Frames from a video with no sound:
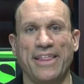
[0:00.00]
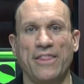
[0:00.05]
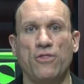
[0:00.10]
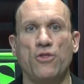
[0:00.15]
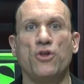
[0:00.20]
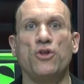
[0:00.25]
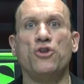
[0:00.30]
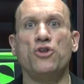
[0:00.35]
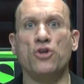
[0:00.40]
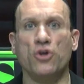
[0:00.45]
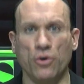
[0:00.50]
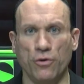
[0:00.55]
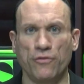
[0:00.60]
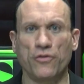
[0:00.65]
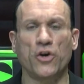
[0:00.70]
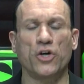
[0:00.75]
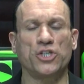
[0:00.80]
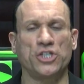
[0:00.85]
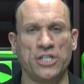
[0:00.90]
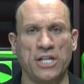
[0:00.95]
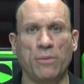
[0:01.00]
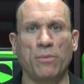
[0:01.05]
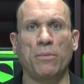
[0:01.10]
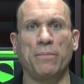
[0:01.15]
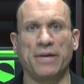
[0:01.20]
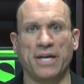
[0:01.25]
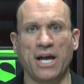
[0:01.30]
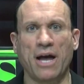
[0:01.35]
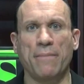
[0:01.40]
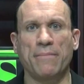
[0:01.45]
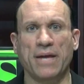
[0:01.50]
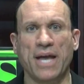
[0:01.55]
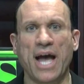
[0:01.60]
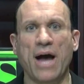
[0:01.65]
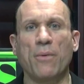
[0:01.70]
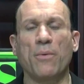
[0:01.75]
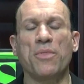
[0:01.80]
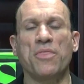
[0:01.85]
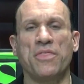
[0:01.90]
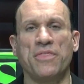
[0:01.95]
The new version that will be coming
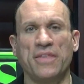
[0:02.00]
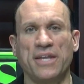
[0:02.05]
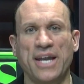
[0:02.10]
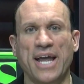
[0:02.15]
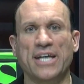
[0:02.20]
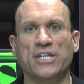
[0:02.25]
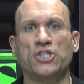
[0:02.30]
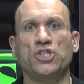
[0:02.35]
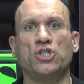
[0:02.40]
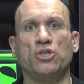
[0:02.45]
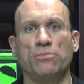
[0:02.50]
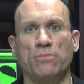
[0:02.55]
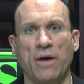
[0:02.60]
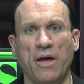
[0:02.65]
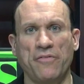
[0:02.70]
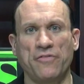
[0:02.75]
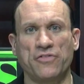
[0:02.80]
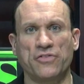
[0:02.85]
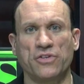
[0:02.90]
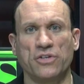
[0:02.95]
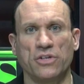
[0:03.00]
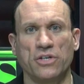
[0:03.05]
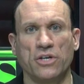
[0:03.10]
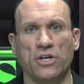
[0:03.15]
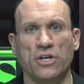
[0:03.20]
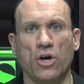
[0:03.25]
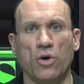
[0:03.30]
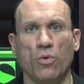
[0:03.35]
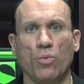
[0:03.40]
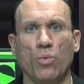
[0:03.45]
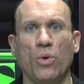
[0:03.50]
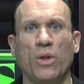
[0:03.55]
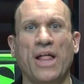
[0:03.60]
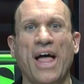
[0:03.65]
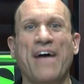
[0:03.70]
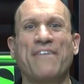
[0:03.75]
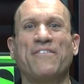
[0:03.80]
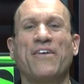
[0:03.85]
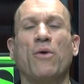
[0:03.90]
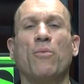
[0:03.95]
out within the next 2 months, we
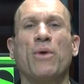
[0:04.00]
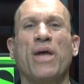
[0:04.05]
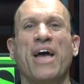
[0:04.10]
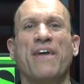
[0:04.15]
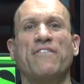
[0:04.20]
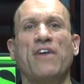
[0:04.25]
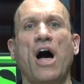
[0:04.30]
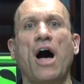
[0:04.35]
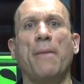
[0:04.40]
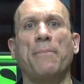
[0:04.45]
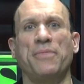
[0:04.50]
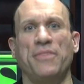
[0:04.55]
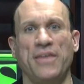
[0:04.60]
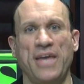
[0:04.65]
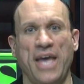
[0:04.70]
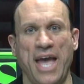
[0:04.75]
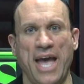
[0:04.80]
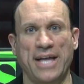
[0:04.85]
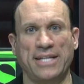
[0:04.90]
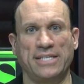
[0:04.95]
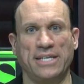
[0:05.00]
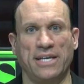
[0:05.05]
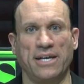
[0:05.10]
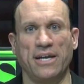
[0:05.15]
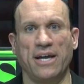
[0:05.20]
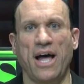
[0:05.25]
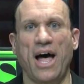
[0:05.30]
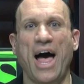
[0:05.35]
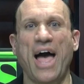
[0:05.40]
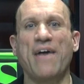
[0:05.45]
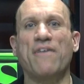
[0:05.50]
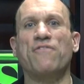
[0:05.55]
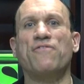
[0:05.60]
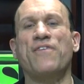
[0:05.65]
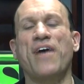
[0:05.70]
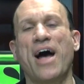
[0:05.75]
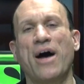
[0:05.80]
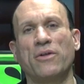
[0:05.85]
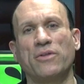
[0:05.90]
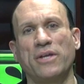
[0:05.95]
have upped the ante. I have
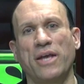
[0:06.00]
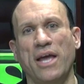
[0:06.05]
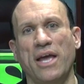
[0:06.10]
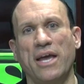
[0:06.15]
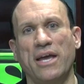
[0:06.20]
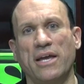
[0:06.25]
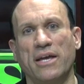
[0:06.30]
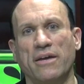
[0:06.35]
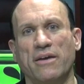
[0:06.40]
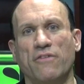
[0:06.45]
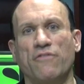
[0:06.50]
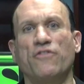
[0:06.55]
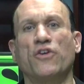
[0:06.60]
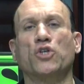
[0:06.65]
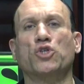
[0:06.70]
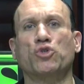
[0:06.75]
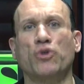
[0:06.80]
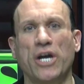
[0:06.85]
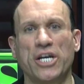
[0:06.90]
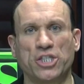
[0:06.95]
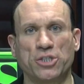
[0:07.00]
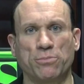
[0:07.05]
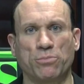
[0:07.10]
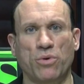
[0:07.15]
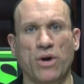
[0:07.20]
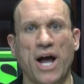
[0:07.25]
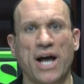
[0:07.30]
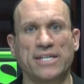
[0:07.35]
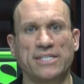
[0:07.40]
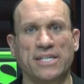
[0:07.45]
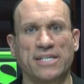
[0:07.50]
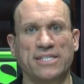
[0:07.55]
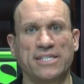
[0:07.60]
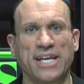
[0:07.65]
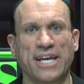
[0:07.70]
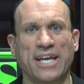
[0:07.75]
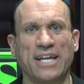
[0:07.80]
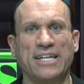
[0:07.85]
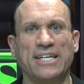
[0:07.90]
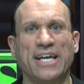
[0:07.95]
found a filtration process
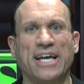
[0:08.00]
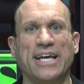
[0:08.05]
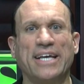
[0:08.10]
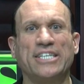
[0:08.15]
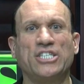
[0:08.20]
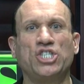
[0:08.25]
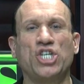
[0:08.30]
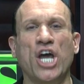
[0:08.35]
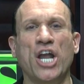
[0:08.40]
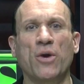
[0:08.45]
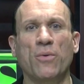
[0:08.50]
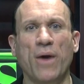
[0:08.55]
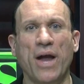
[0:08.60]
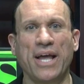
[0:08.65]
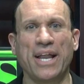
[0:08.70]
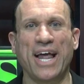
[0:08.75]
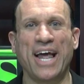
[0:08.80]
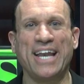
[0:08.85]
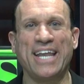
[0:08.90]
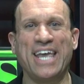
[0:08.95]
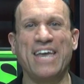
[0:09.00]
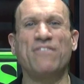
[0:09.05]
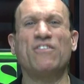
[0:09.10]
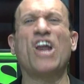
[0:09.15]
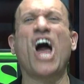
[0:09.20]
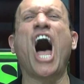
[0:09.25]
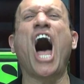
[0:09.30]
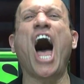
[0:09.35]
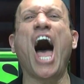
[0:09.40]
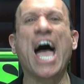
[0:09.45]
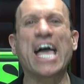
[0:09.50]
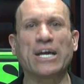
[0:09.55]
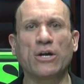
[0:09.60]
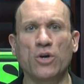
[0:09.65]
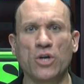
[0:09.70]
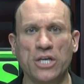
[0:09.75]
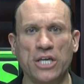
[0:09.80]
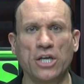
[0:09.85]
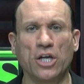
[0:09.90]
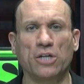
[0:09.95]
that can generate an even higher
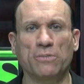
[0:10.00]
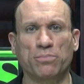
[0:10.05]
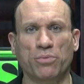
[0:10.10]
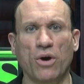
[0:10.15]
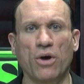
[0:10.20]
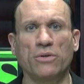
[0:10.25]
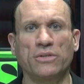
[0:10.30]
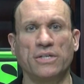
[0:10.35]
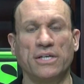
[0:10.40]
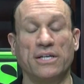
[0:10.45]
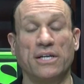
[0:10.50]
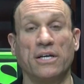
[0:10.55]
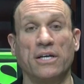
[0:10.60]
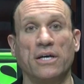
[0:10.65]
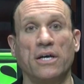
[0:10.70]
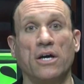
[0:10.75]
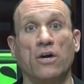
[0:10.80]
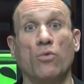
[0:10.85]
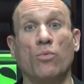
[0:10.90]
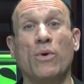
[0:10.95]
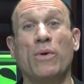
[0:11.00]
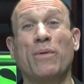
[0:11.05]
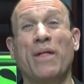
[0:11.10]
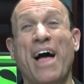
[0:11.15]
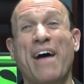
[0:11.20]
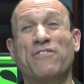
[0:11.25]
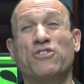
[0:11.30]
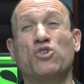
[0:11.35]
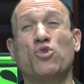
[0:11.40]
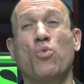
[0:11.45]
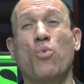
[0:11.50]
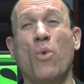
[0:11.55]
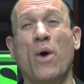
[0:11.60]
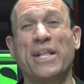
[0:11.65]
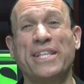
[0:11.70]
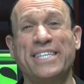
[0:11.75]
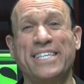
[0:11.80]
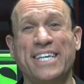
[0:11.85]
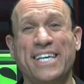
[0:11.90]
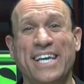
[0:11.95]
yield protein. We will have
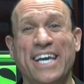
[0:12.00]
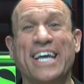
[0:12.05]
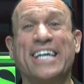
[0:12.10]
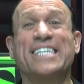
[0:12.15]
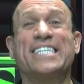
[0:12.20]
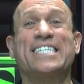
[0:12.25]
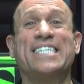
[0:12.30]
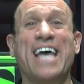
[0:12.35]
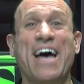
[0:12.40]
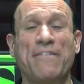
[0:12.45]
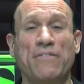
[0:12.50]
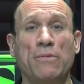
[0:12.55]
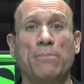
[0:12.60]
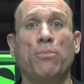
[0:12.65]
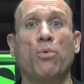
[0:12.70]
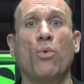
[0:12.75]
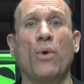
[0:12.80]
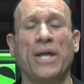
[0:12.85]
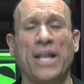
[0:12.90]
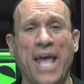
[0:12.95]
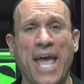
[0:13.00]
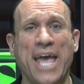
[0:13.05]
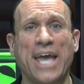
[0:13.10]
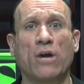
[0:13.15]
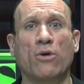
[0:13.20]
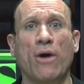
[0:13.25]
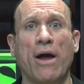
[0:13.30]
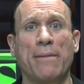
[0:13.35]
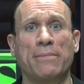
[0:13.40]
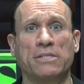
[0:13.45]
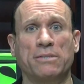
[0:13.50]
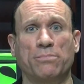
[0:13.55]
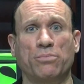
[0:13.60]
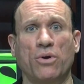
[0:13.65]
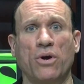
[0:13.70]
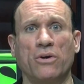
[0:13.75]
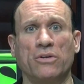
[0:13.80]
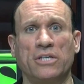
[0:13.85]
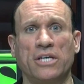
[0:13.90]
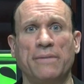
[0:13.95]
27.8 grams of
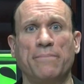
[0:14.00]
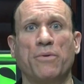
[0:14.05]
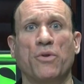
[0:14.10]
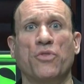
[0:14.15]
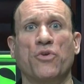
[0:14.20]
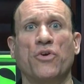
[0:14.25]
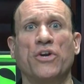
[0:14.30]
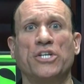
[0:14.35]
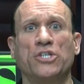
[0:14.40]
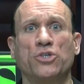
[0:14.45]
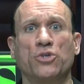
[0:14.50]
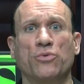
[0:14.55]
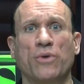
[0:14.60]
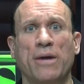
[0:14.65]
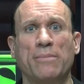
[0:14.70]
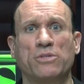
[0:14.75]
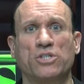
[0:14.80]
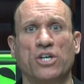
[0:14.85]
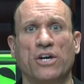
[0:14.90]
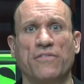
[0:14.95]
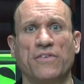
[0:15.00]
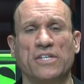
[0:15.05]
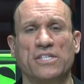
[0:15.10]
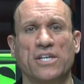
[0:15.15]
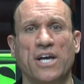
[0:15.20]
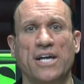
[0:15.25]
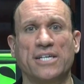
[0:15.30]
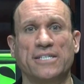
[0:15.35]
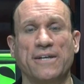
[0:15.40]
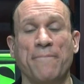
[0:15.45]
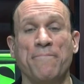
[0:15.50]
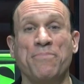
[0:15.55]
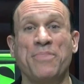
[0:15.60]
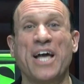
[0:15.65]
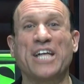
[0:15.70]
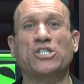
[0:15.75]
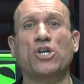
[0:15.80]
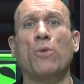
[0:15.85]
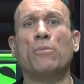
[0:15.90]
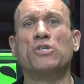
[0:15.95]
protein per 32-gram serving size.
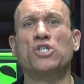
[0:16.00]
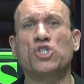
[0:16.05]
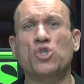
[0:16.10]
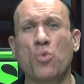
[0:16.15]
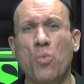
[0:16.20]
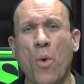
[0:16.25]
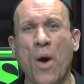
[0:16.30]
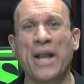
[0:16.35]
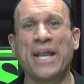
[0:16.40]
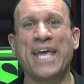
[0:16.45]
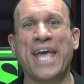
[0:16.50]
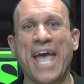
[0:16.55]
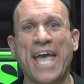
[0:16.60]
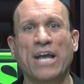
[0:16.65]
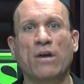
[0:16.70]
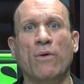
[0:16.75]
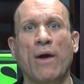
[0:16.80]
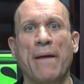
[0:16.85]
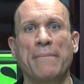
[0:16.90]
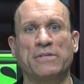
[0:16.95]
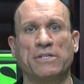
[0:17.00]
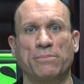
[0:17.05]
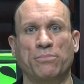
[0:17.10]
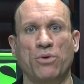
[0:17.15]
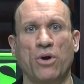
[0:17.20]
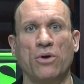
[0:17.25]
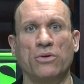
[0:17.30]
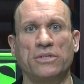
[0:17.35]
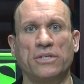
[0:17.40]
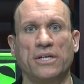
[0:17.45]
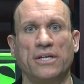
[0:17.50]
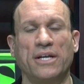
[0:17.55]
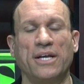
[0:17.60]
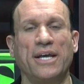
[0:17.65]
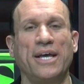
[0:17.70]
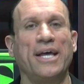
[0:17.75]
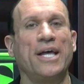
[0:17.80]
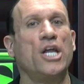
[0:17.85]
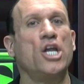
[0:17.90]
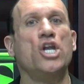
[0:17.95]
That's almost 28 grams of protein.
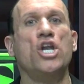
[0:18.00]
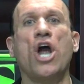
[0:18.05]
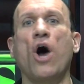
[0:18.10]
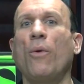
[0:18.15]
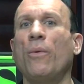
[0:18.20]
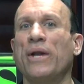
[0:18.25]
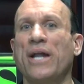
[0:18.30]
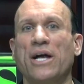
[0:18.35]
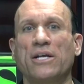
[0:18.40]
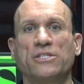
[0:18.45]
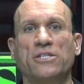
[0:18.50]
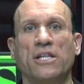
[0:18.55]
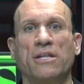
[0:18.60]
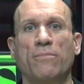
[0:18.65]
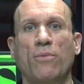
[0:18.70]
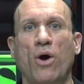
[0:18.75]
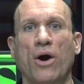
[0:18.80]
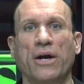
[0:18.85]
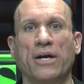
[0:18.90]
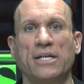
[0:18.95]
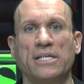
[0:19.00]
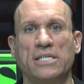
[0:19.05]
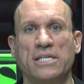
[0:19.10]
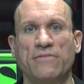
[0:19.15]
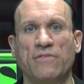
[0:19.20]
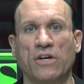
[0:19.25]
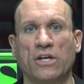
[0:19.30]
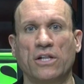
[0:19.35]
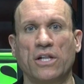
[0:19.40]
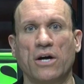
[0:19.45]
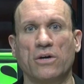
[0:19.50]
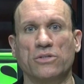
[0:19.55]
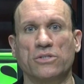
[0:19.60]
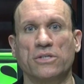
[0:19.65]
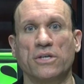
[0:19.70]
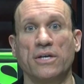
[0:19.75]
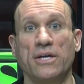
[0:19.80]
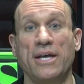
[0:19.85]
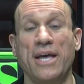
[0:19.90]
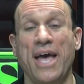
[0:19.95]
No one else on the market is even
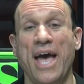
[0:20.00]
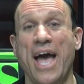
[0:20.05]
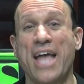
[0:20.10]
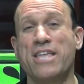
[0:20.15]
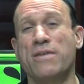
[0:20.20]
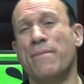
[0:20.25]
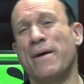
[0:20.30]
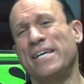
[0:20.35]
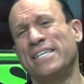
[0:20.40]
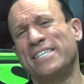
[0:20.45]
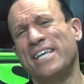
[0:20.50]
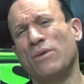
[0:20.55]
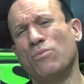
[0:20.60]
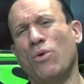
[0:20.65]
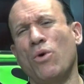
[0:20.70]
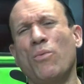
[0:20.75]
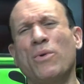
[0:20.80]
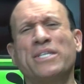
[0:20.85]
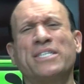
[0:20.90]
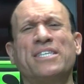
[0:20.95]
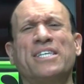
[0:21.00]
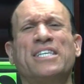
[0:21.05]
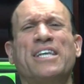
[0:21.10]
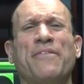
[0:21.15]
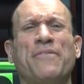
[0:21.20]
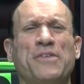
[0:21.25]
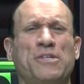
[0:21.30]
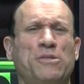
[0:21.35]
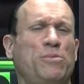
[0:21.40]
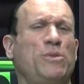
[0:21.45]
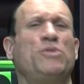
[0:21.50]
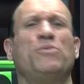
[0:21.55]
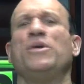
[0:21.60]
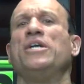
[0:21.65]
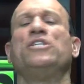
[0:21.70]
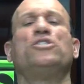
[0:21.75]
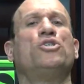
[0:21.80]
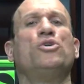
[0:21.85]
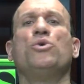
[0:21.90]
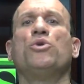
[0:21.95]
close. And you may say, well, what's the difference
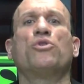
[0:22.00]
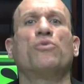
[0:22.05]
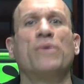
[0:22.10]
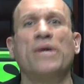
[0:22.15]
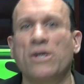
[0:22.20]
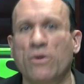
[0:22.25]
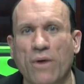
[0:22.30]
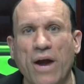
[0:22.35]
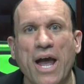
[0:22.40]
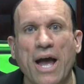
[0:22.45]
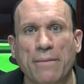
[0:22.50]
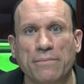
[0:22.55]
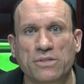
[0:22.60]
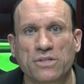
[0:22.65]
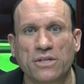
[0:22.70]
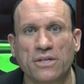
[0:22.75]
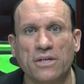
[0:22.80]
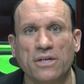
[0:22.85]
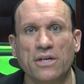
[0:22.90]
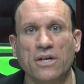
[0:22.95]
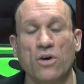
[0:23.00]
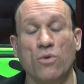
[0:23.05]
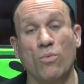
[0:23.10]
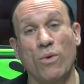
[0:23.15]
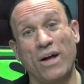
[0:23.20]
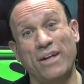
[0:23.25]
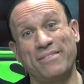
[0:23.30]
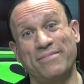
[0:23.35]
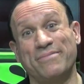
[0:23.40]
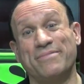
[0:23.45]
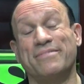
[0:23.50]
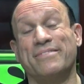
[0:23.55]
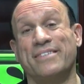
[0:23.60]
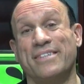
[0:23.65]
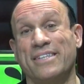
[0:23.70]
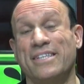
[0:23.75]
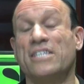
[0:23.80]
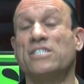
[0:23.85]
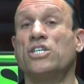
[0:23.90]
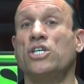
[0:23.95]
between 2-3 grams? Well,
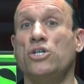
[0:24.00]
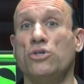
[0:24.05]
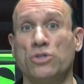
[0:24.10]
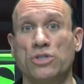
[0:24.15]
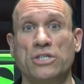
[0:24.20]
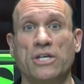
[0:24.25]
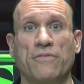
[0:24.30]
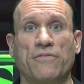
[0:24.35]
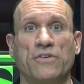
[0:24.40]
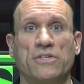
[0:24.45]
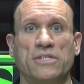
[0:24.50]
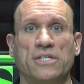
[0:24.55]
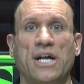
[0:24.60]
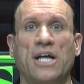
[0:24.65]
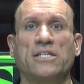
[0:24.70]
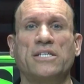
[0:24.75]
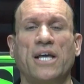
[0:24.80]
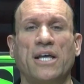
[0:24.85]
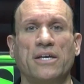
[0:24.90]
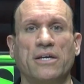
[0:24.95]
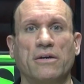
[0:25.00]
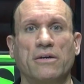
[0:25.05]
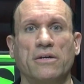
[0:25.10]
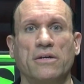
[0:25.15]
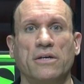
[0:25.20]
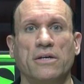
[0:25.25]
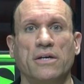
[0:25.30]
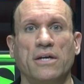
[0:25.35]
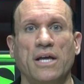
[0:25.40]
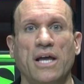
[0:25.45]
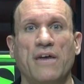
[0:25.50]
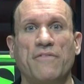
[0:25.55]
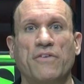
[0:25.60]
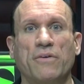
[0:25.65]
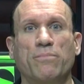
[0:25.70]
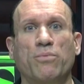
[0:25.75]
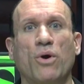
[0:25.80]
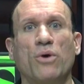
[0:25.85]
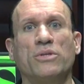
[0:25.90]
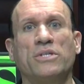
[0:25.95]
there's a huge difference, and I'll tell you. If a
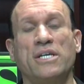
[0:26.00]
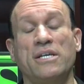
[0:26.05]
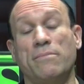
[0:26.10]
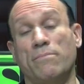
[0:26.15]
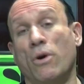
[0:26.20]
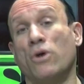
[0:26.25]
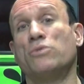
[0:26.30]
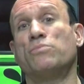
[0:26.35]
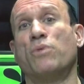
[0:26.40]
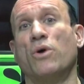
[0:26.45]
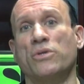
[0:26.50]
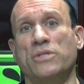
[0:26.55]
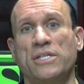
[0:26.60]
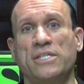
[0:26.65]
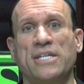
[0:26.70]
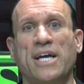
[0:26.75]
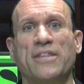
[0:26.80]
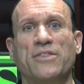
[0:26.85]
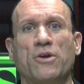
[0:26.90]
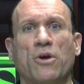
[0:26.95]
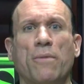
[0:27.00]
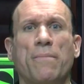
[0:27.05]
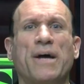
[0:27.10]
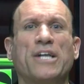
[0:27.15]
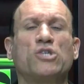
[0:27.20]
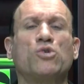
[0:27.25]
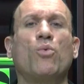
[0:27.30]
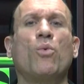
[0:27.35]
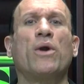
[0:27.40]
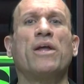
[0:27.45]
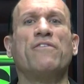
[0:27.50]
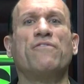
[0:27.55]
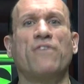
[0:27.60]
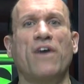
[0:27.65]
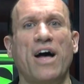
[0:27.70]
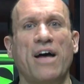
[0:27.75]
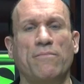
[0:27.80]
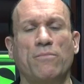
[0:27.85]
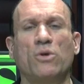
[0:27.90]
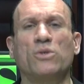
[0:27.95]
protein, most proteins out there are about
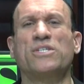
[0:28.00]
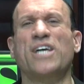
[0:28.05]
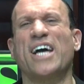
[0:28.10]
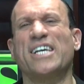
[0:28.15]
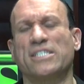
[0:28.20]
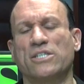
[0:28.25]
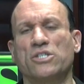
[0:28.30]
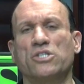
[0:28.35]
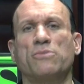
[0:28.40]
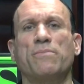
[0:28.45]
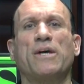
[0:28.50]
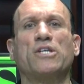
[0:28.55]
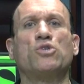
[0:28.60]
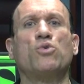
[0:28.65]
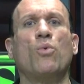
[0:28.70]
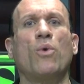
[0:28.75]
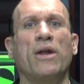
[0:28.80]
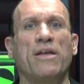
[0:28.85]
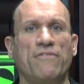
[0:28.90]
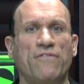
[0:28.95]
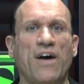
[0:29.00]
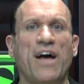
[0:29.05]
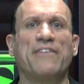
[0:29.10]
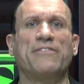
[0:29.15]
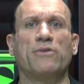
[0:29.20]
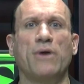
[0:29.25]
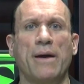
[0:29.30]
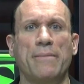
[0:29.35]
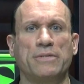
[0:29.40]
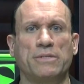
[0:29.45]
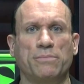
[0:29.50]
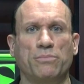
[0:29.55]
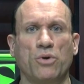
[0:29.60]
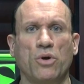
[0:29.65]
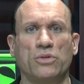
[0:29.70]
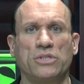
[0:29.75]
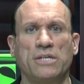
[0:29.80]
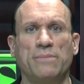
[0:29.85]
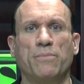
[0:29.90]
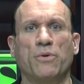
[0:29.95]
25, most isolates are about 25 grams of
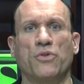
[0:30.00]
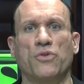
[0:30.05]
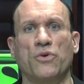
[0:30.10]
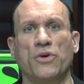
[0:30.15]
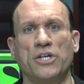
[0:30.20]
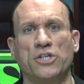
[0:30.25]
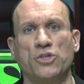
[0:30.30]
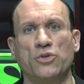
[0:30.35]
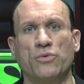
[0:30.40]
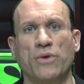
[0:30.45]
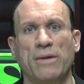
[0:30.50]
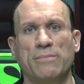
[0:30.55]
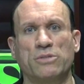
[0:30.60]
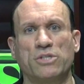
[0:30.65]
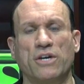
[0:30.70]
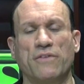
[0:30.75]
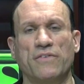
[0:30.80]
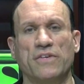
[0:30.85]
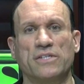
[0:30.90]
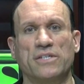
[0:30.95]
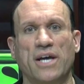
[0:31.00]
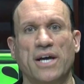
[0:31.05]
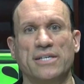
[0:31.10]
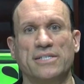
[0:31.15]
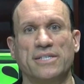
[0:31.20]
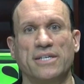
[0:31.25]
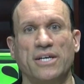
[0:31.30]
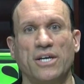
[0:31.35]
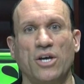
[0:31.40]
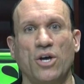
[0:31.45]
protein per 32-gram serving size.